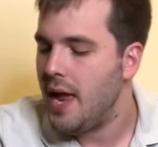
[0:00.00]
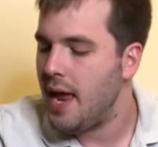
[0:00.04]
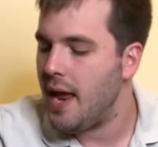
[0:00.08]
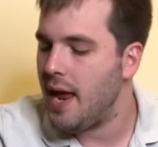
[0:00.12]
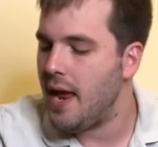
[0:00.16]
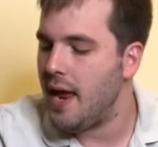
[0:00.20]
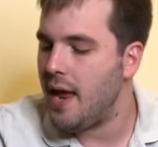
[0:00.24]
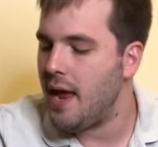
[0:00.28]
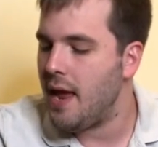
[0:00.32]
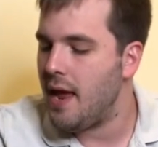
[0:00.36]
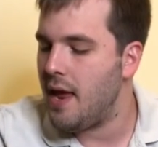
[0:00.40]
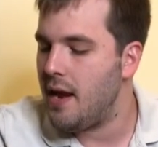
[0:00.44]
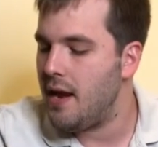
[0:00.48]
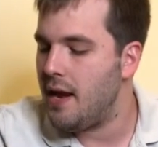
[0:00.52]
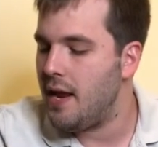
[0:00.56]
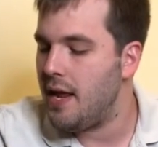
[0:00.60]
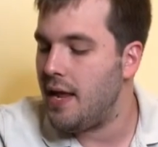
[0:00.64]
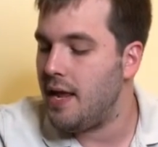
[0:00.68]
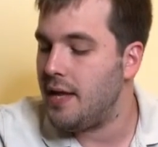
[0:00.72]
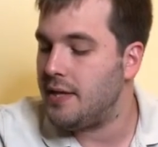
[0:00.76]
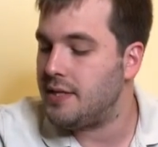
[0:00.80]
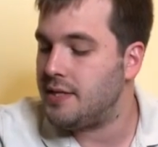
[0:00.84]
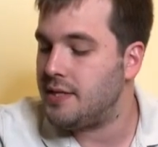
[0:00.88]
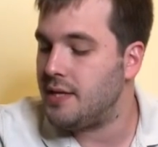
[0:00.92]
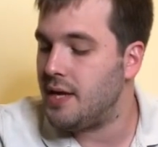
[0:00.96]
and
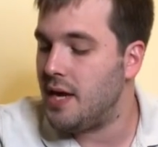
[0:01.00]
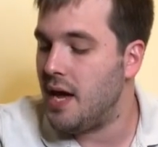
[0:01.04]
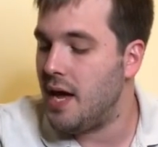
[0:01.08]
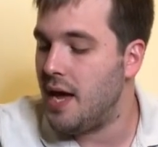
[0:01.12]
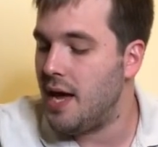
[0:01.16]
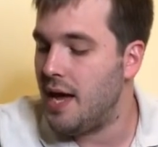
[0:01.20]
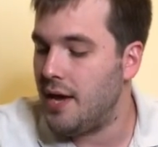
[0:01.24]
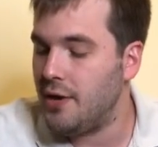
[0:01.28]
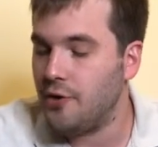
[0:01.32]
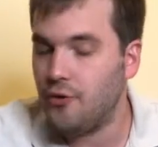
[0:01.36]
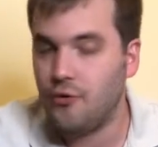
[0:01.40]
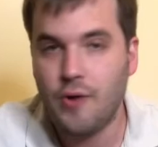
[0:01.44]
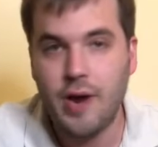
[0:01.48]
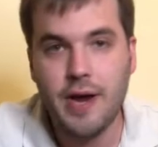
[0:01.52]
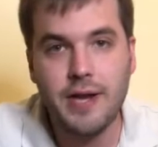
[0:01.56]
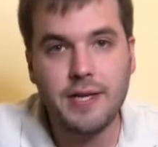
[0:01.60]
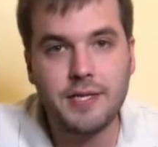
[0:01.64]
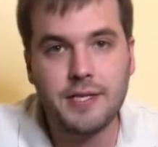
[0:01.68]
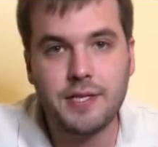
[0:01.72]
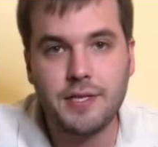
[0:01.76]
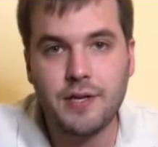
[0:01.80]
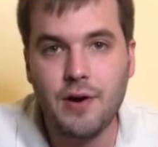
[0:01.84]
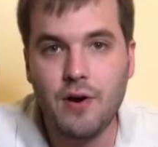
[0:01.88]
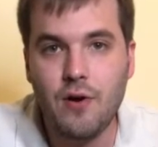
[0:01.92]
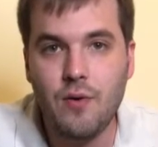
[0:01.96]
it's a
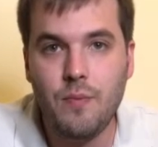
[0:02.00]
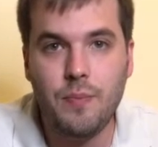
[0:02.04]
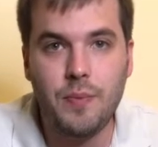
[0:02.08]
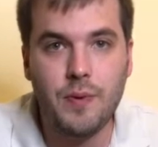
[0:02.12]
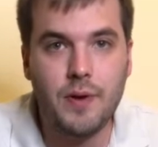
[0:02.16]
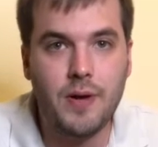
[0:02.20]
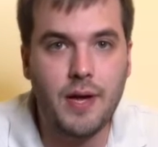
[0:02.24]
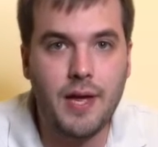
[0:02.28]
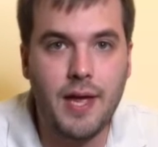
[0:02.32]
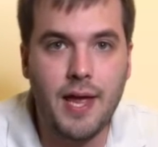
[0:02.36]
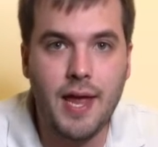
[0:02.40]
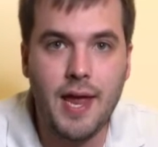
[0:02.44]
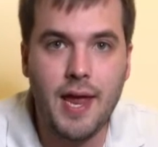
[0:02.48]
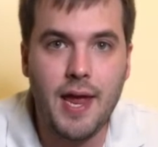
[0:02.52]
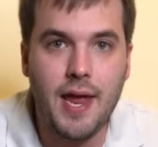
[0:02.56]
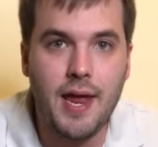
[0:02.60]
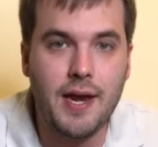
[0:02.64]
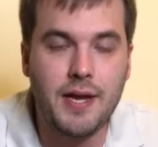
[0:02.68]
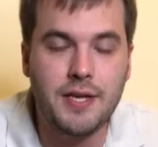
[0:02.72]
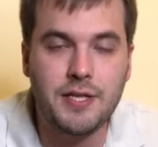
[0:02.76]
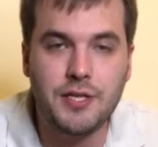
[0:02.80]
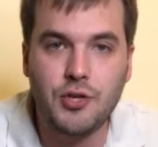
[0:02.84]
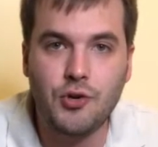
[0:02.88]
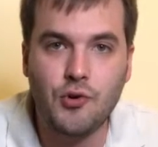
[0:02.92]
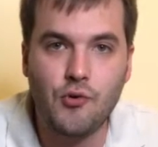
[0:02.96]
great scope
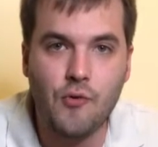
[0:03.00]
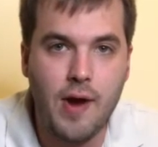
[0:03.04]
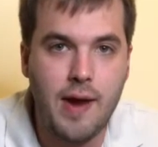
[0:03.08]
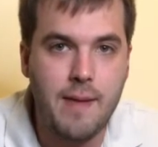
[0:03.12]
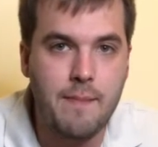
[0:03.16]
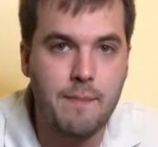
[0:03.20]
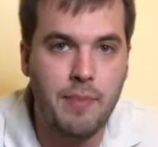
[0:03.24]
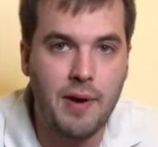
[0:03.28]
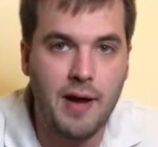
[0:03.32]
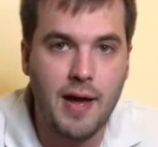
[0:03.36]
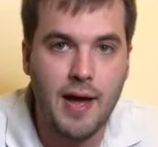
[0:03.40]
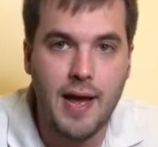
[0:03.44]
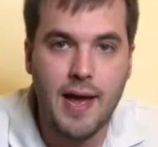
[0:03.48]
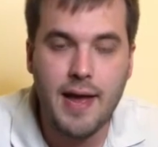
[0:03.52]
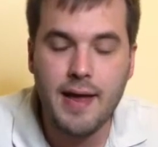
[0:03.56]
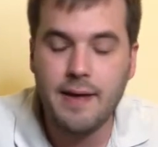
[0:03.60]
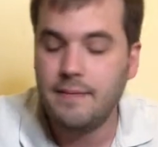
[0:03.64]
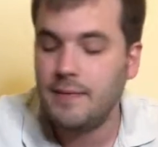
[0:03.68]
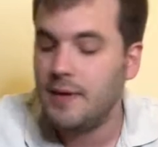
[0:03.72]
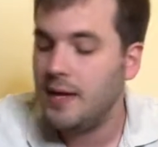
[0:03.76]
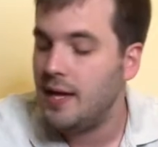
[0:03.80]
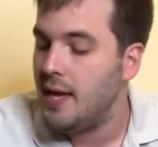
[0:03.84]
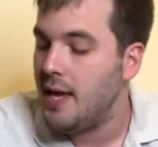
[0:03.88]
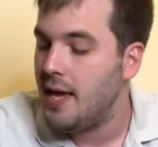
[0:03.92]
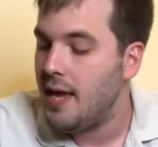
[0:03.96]
and it's a great
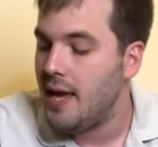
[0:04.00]
buy.